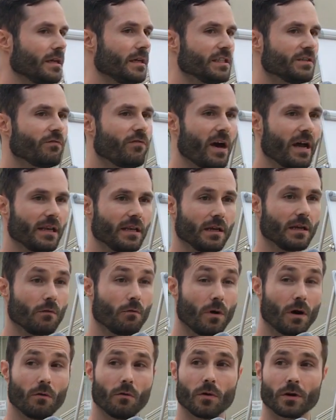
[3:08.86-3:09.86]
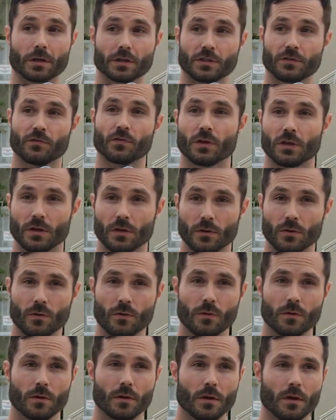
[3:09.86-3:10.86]
is finding what works for you,
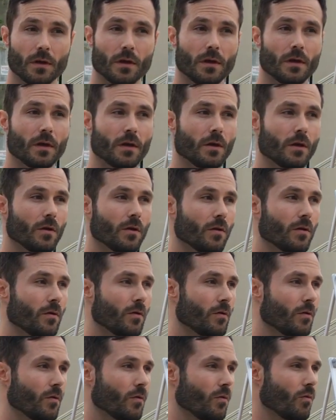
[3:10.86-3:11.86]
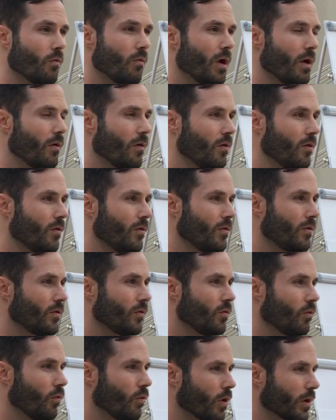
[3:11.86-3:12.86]
what
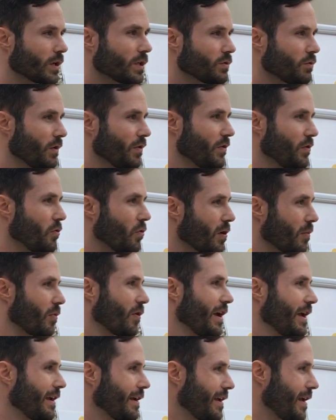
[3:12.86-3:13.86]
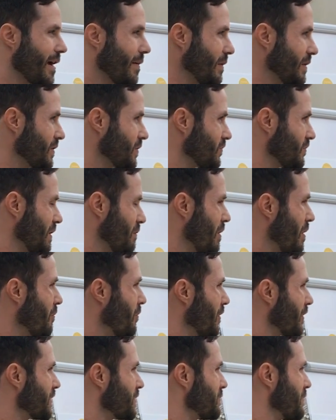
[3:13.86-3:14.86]
works with your brain chemistry, what
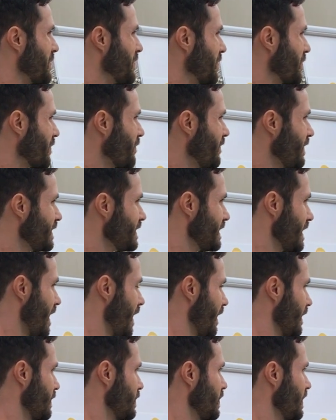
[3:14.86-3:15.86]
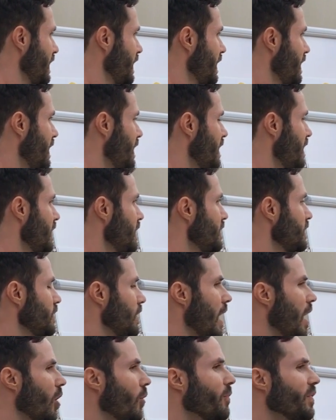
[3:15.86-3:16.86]
works with your physiology
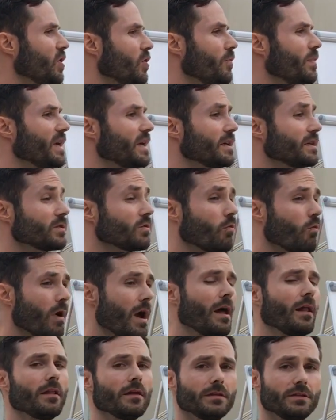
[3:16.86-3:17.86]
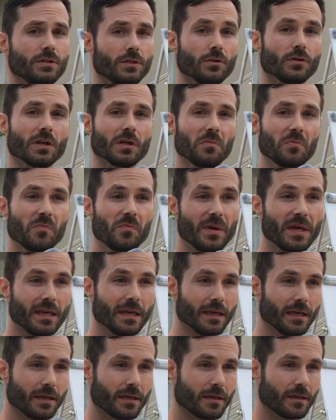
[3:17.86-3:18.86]
to help you be as well as you can
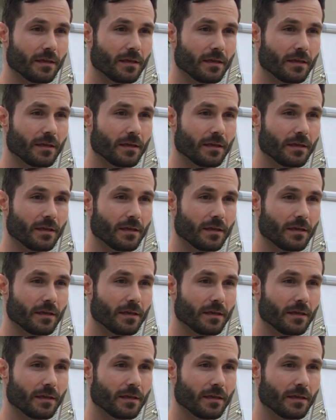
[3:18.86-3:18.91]
be.